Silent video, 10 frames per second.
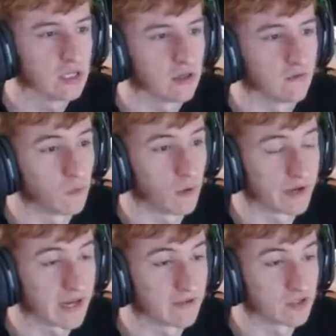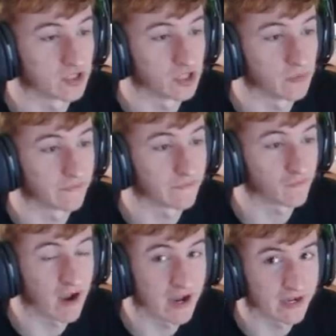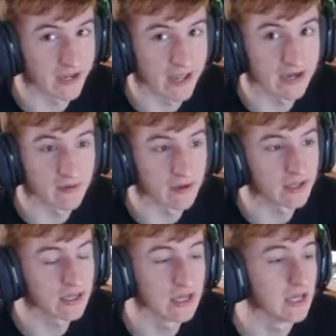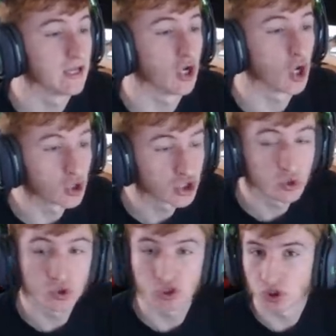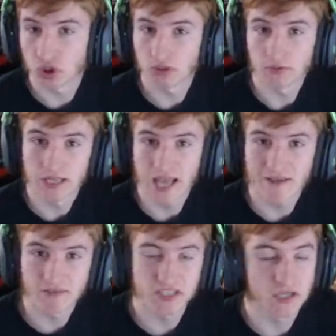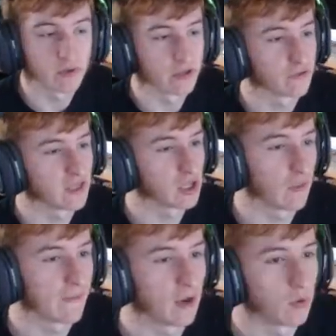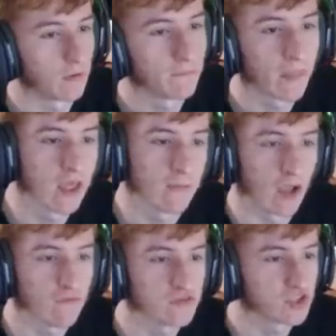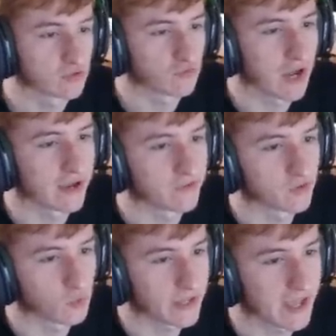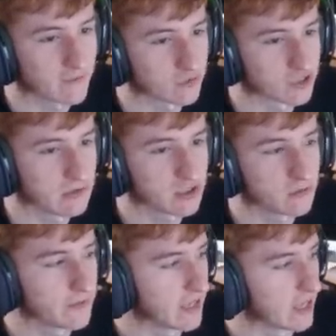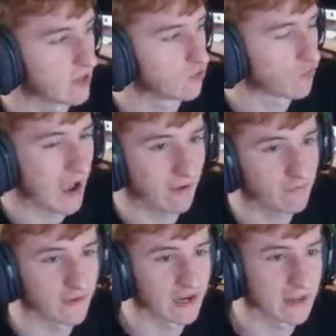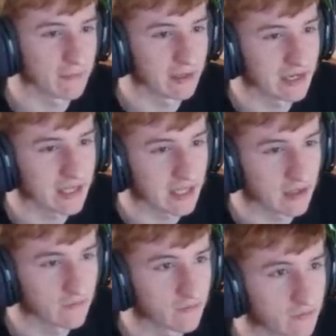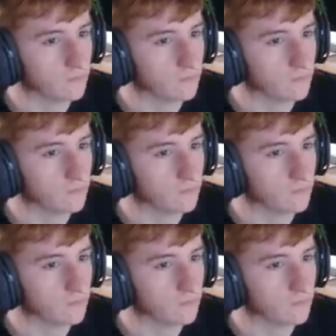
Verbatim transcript: of what would have it to do with Friday anyway. Not too sure. Have a see what you think on that one. Over to the right, we have what seems to be a graph and I believe